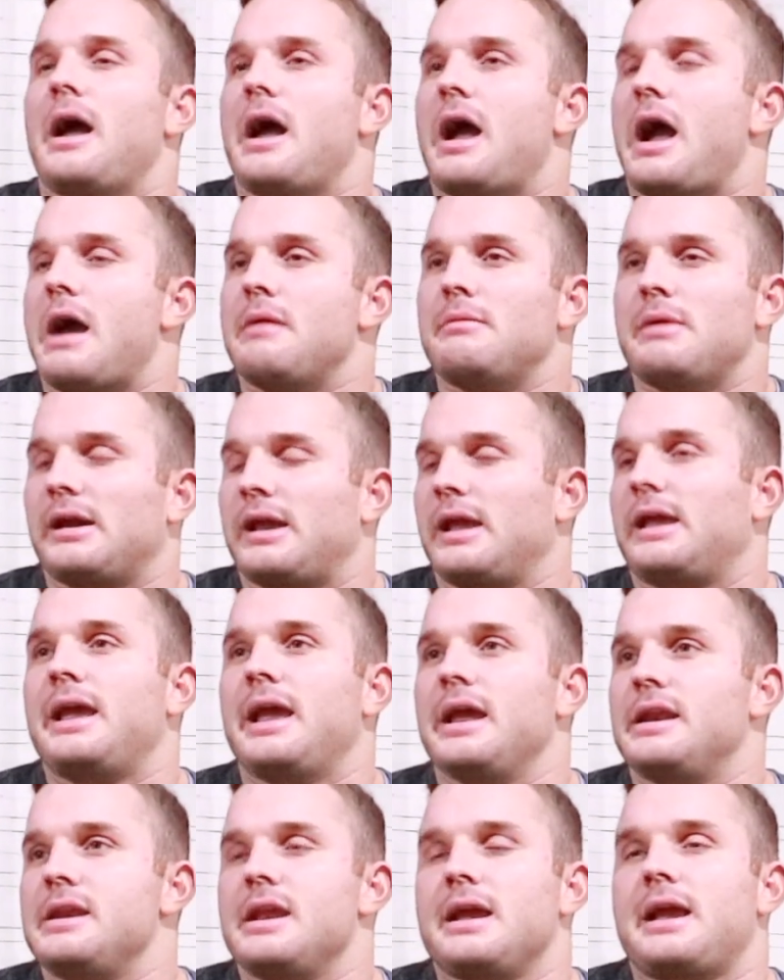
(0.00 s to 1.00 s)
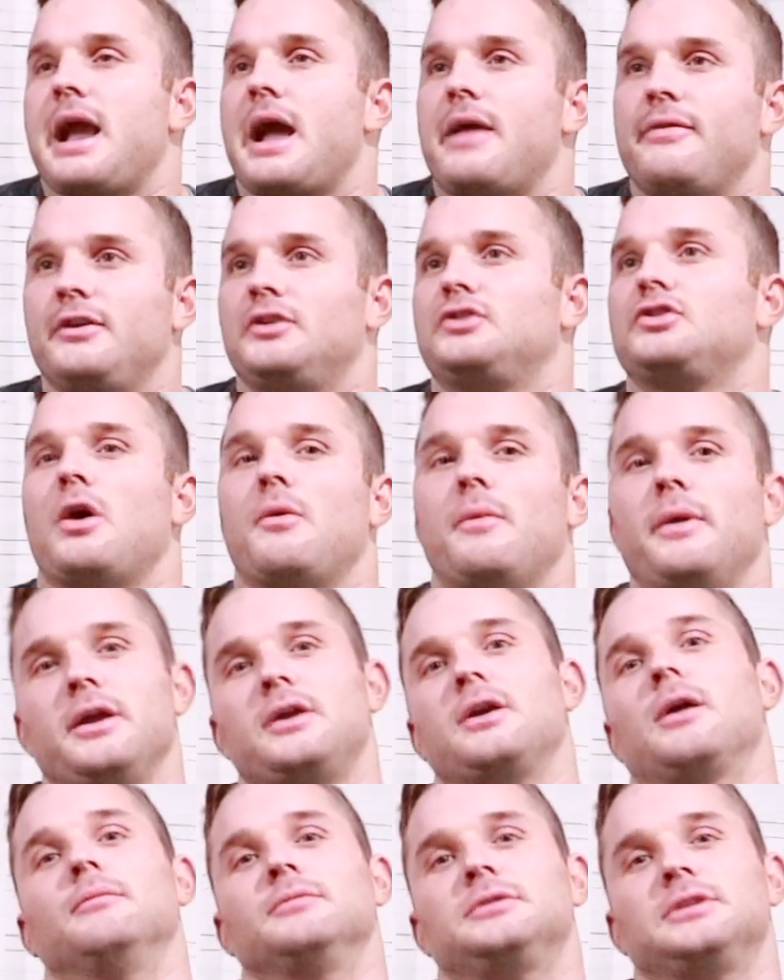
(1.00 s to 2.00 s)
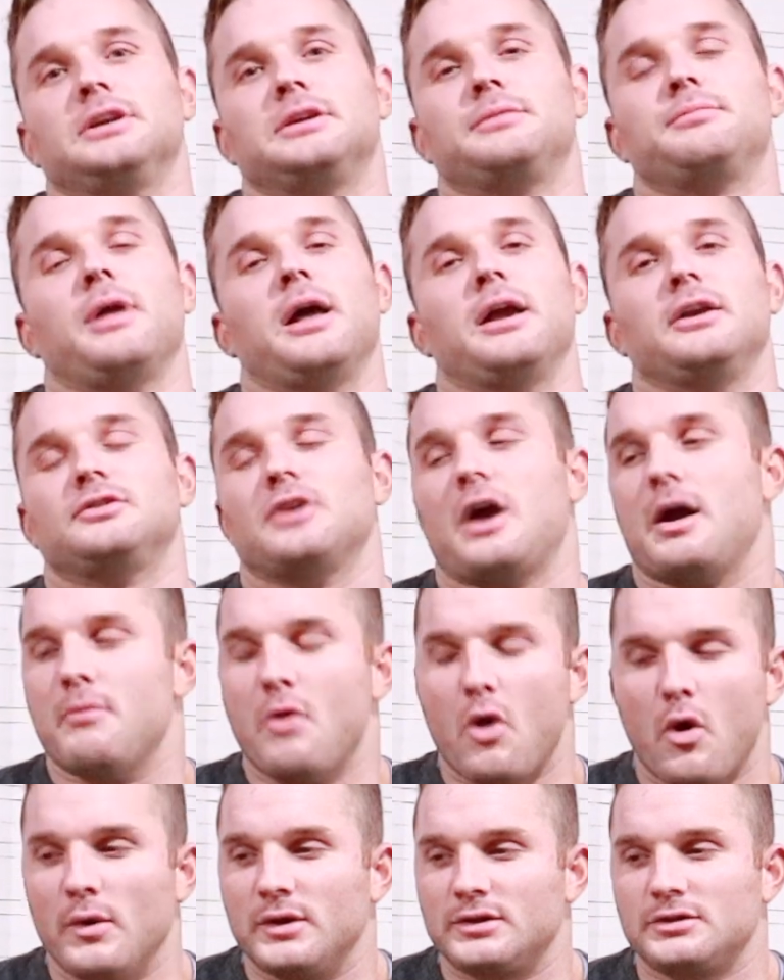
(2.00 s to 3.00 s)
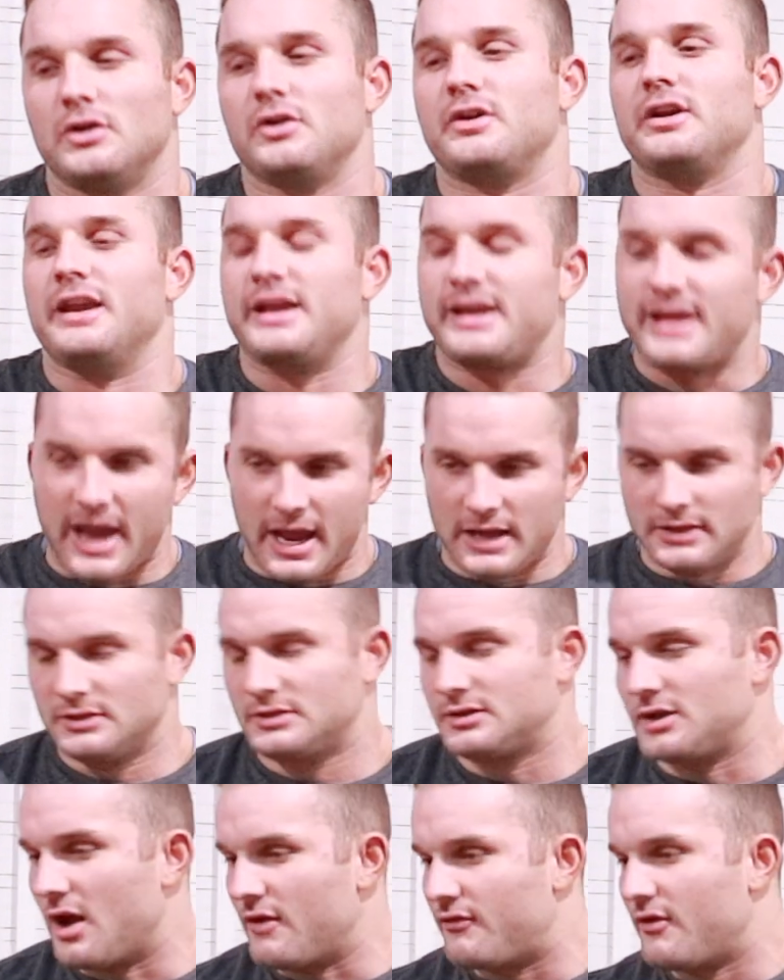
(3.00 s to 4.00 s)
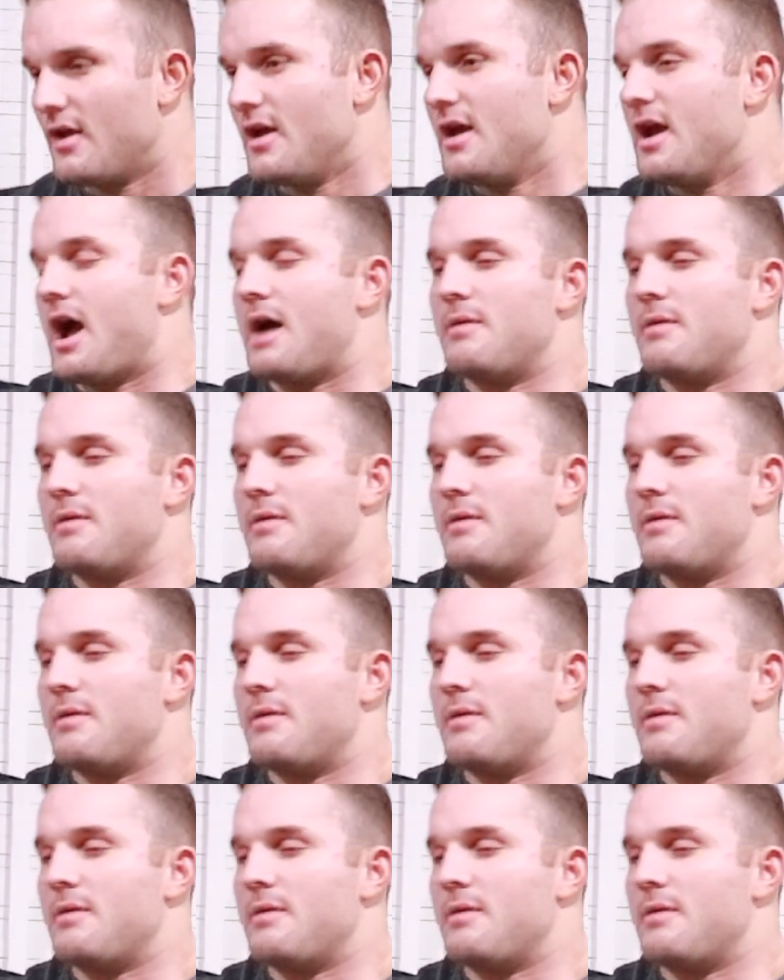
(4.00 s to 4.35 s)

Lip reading: I'm like a kid in a candy shop when it comes to this place. So I'm always looking at getting stuff.